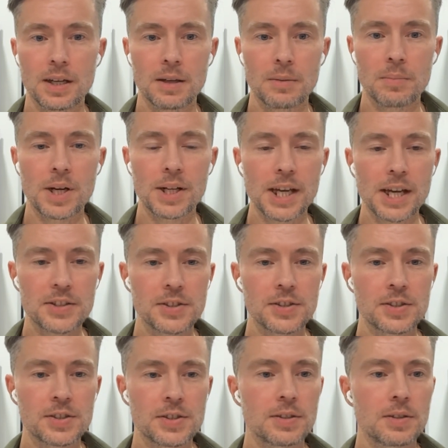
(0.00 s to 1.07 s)
podcast
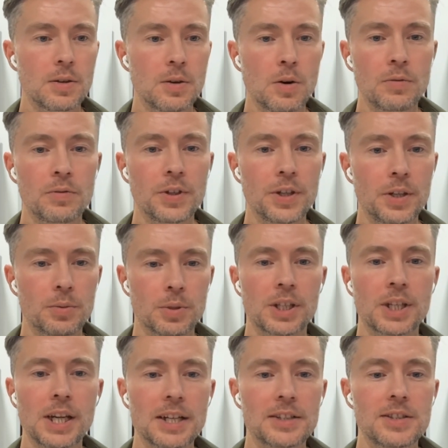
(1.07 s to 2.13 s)
is, hopefully we're
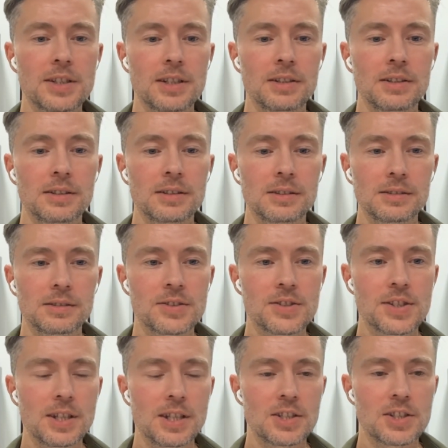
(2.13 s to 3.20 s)
connecting,
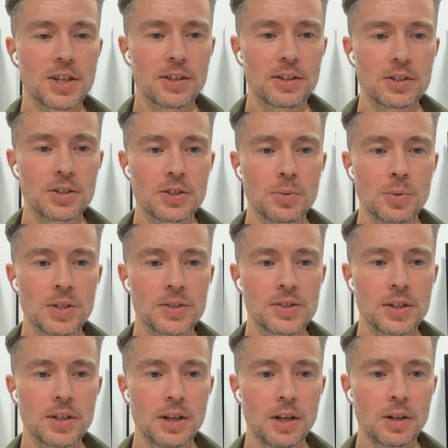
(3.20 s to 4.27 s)
seeing each other in 2 weeks
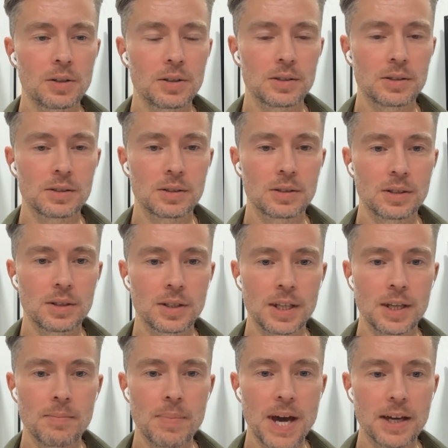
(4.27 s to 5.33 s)
here,
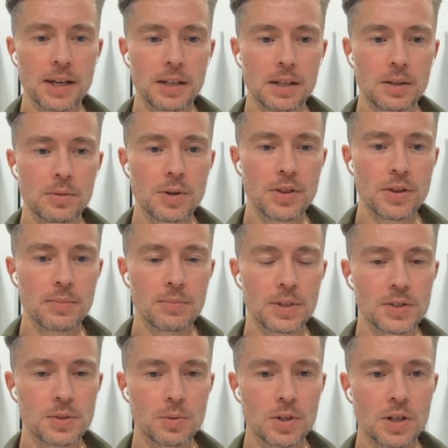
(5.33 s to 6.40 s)
get back into rhythm
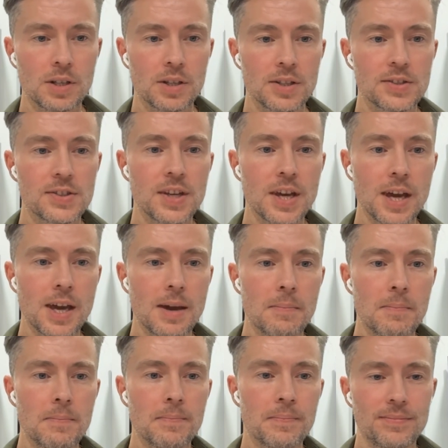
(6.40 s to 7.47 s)
as we're on the
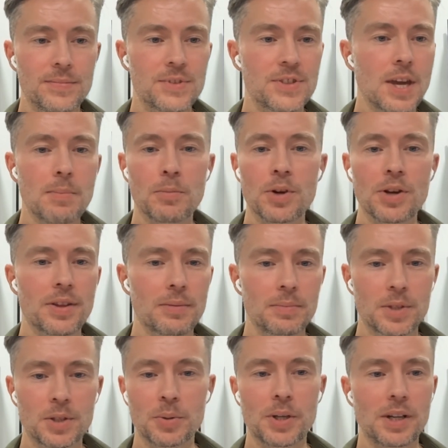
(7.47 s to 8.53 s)
same rhythm
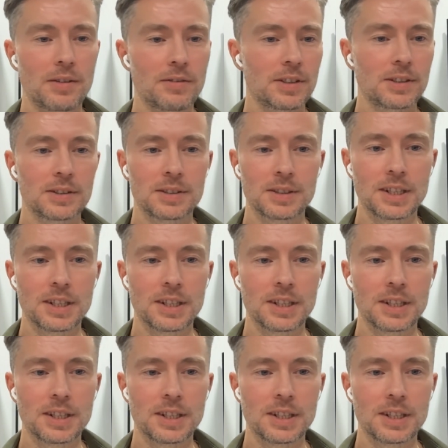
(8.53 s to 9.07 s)
or whatever.